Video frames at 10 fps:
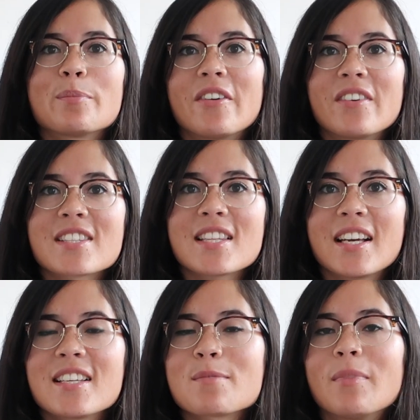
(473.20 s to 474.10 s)
above us.
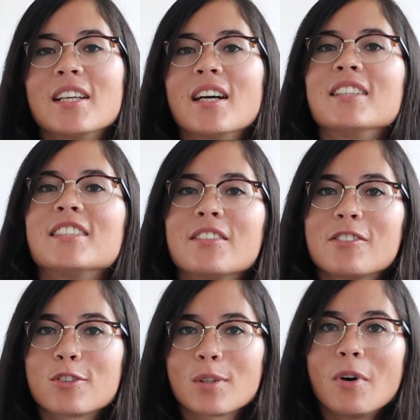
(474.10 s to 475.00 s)
That is my idea
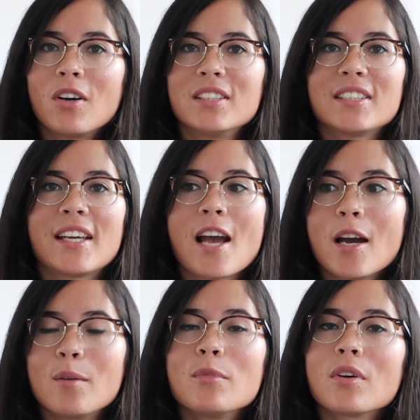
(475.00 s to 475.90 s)
of a dream holiday.
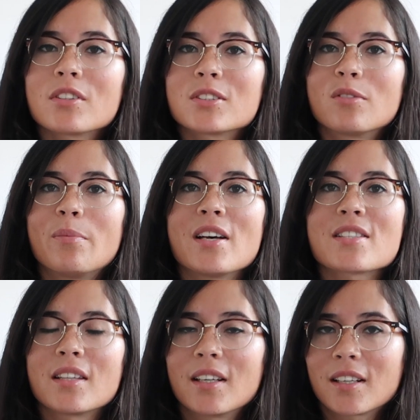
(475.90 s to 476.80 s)
I am not the sort of
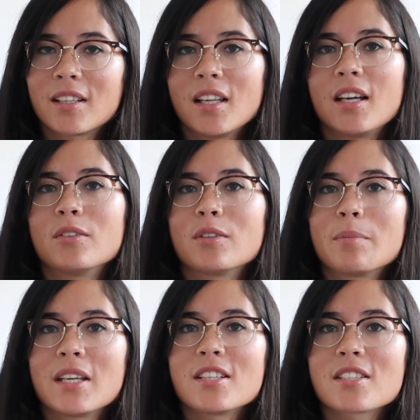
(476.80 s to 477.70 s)
person that can lie on a
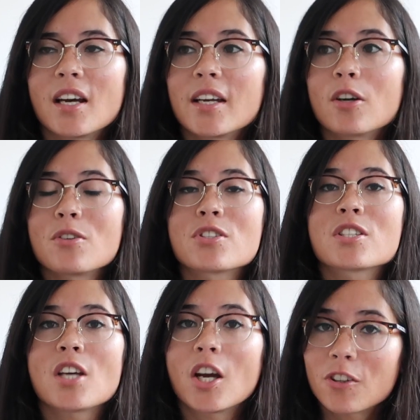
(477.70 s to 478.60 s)
beach. I go
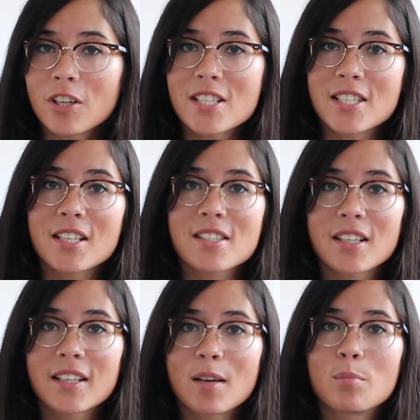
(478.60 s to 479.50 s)
stir crazy because
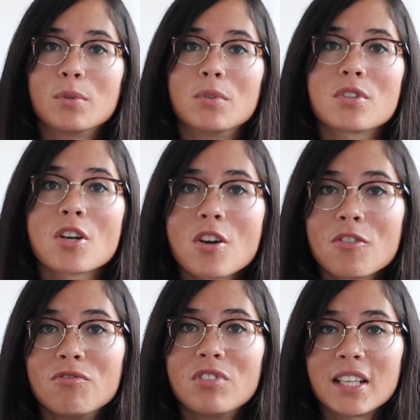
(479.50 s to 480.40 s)
I get bored
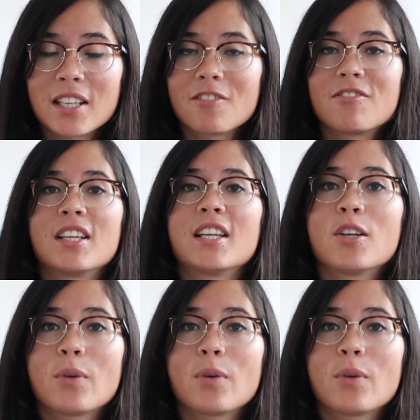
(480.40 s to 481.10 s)
really, really